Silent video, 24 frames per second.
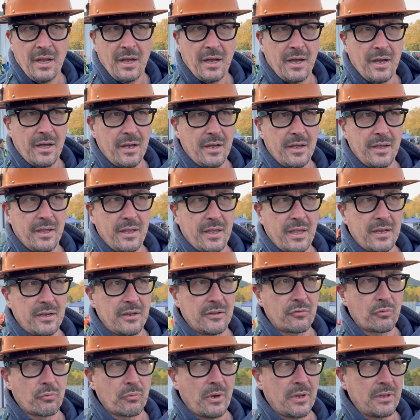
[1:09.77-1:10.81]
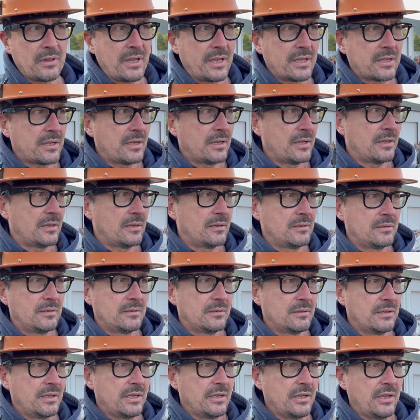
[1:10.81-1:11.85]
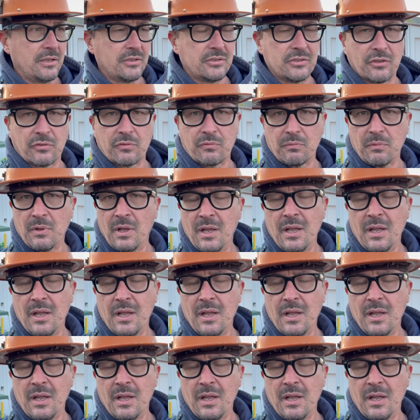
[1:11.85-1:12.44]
Uh, and it's run like a, it, it's just,